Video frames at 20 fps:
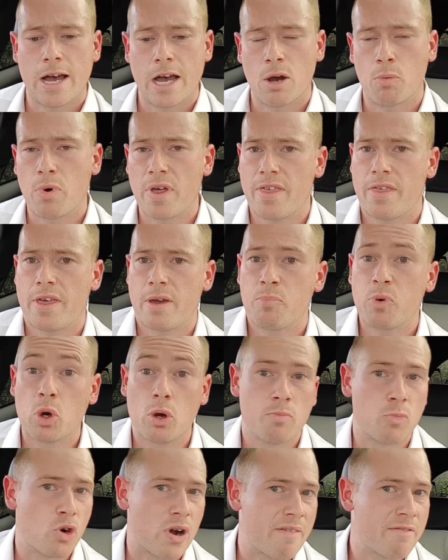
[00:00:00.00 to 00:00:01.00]
Whether they're
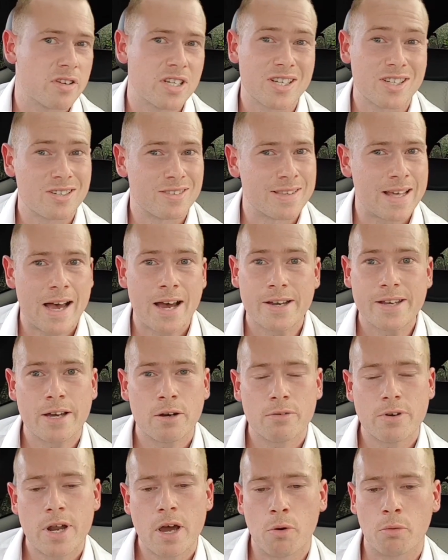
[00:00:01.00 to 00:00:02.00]
putting more emphasis on that, I
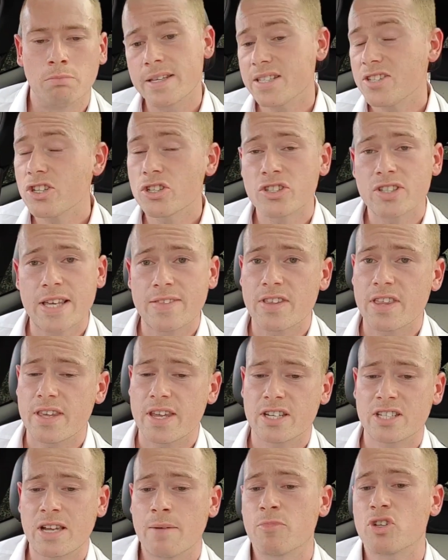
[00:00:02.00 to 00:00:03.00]
don't know. It's just said that
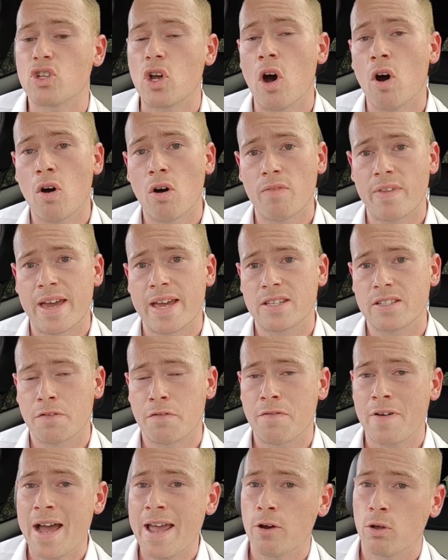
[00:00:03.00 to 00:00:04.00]
the examiners aren't there to
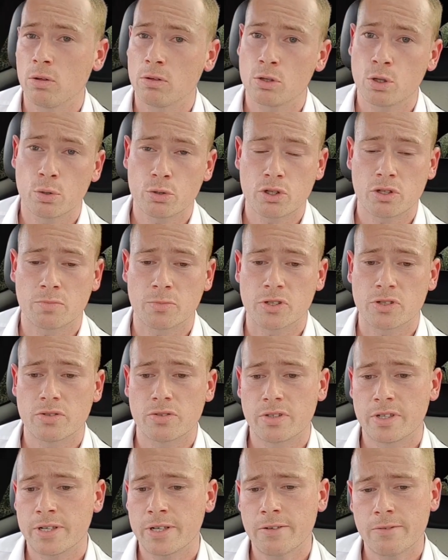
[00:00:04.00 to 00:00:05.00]
fail
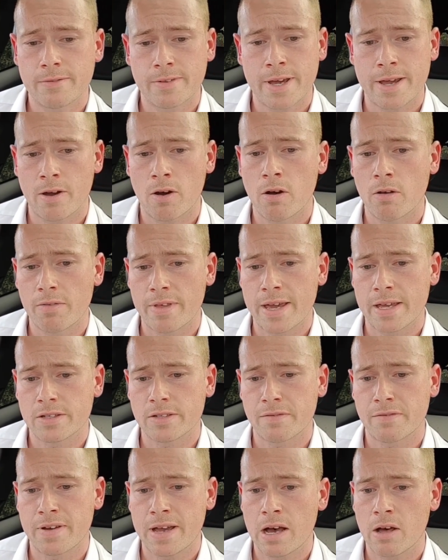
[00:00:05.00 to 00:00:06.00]
customers, you know? They aren't there
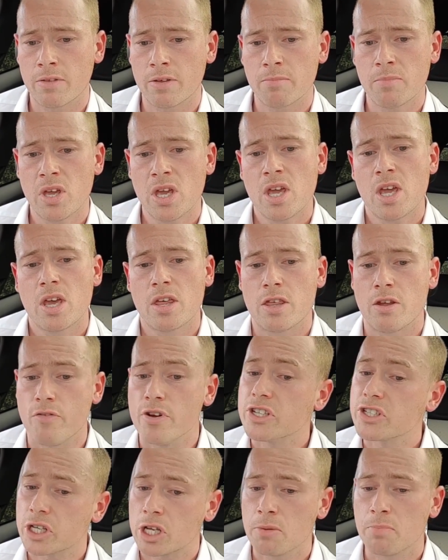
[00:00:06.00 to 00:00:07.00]
to fail them.
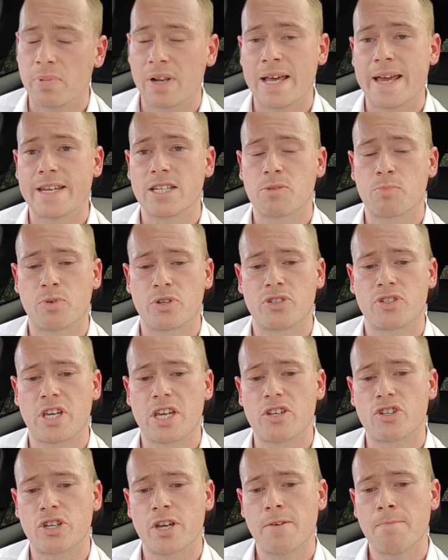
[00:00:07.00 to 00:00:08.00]
There is a complaint
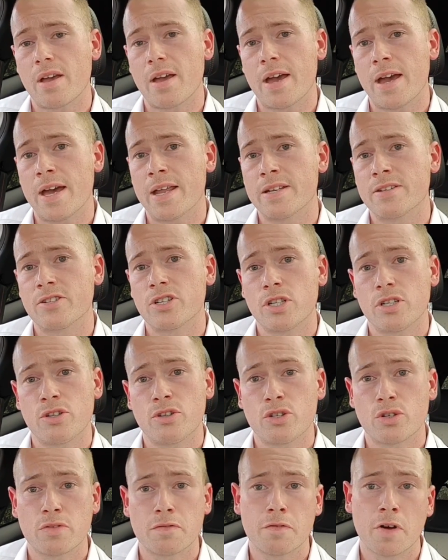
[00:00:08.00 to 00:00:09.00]
procedure, and you
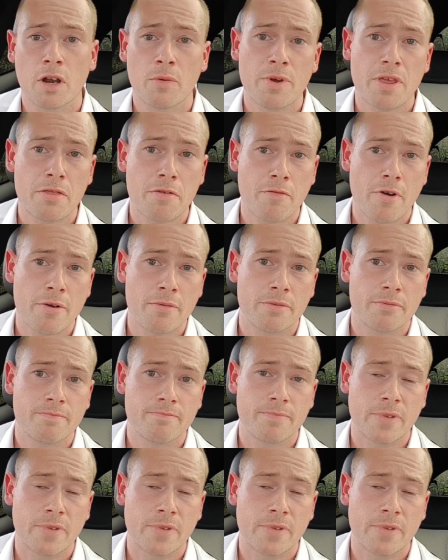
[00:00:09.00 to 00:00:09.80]
should follow it through.